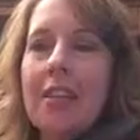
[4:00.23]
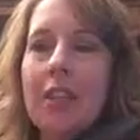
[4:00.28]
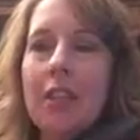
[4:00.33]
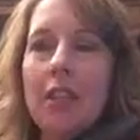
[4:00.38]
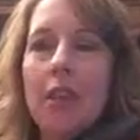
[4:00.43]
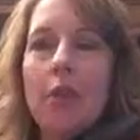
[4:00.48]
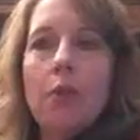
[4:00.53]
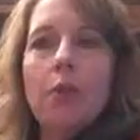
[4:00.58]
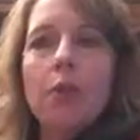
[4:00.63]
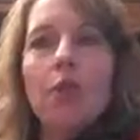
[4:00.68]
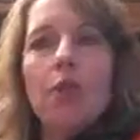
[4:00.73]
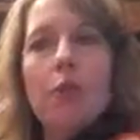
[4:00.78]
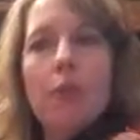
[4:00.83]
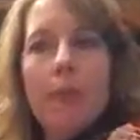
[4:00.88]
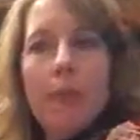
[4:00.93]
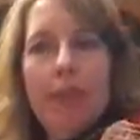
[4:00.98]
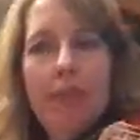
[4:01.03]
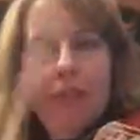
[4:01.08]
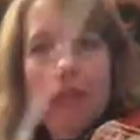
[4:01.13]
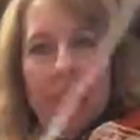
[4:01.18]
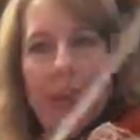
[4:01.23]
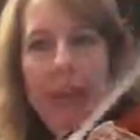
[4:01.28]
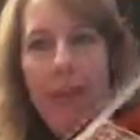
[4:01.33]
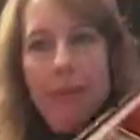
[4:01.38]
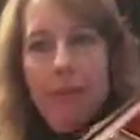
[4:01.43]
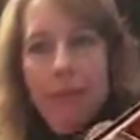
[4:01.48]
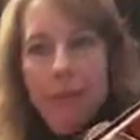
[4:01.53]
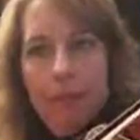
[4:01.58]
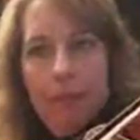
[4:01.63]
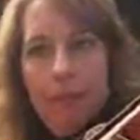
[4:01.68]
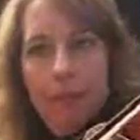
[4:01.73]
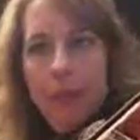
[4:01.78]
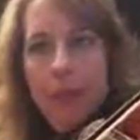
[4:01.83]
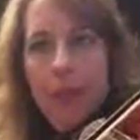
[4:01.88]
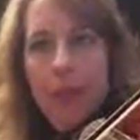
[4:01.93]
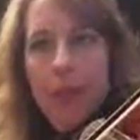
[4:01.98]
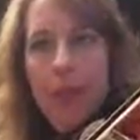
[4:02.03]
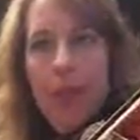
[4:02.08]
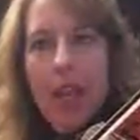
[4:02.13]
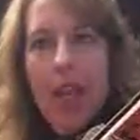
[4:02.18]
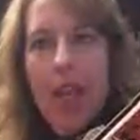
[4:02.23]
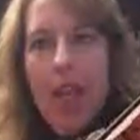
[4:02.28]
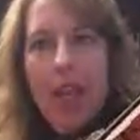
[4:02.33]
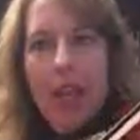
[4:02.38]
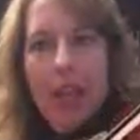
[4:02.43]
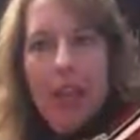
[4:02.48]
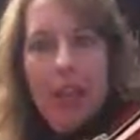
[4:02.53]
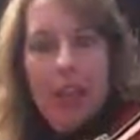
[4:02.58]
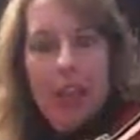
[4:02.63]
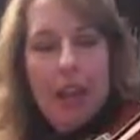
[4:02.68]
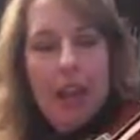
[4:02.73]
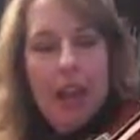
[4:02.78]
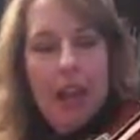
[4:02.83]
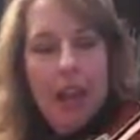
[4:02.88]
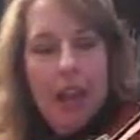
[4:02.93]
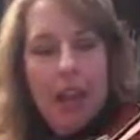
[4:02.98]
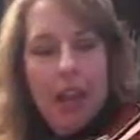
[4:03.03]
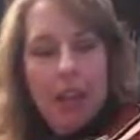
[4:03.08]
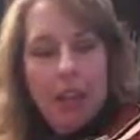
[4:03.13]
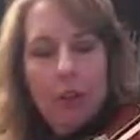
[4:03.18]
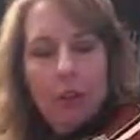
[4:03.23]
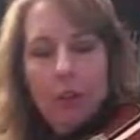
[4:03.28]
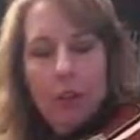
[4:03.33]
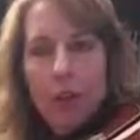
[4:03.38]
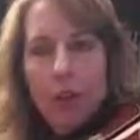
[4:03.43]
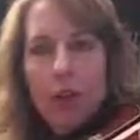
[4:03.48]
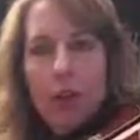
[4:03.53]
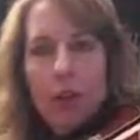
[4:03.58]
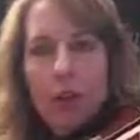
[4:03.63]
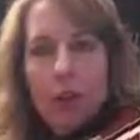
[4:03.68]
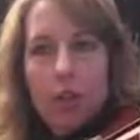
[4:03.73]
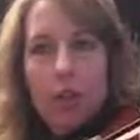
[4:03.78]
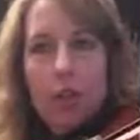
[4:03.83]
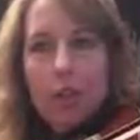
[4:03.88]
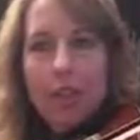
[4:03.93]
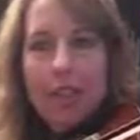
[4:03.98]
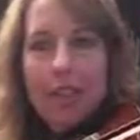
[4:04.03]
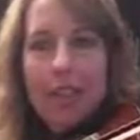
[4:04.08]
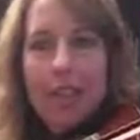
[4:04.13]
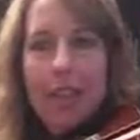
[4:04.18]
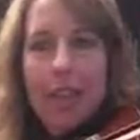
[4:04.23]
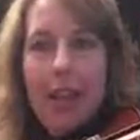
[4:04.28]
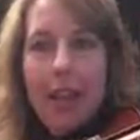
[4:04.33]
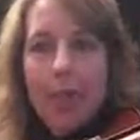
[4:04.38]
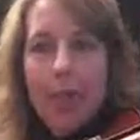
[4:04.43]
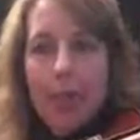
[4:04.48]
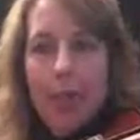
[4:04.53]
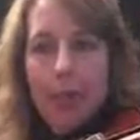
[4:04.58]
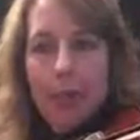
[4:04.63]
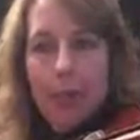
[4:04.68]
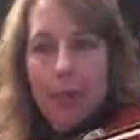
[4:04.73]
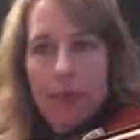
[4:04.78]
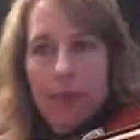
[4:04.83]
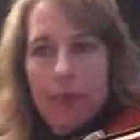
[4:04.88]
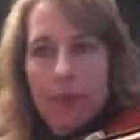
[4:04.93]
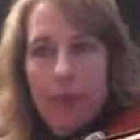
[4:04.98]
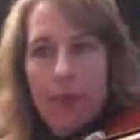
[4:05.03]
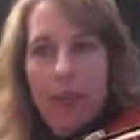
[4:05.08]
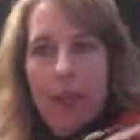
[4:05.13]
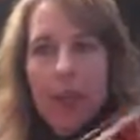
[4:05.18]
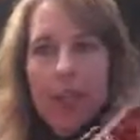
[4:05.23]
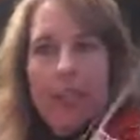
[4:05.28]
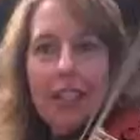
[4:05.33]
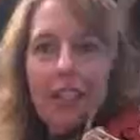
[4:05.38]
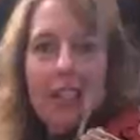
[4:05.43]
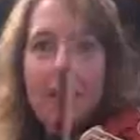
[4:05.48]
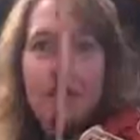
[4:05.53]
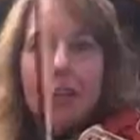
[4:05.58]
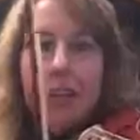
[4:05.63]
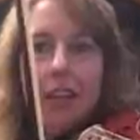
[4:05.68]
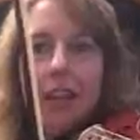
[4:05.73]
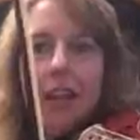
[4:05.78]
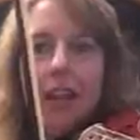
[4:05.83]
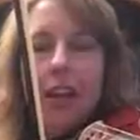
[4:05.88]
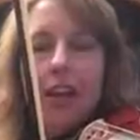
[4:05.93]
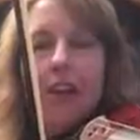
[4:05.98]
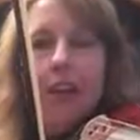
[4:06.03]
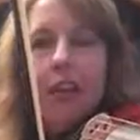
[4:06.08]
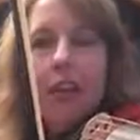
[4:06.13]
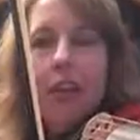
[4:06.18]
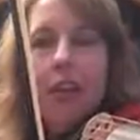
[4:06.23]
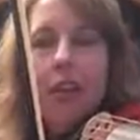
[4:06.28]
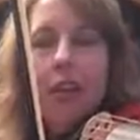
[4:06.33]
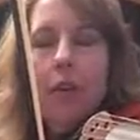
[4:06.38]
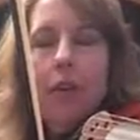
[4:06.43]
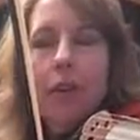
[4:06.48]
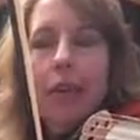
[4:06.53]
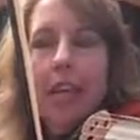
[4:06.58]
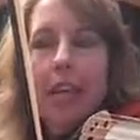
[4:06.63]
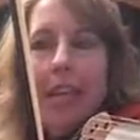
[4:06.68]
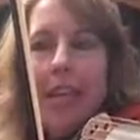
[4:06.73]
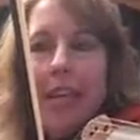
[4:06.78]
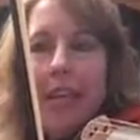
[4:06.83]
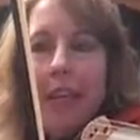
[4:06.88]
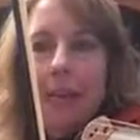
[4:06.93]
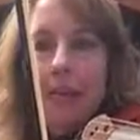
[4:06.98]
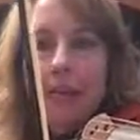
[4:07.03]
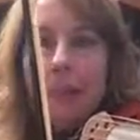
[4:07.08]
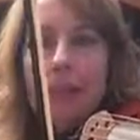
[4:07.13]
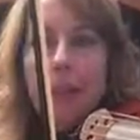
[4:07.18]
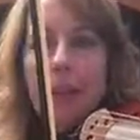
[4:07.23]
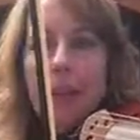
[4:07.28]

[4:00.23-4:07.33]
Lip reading: is low 2 B flat, and then not low 2 on the tape on the C string for the note E.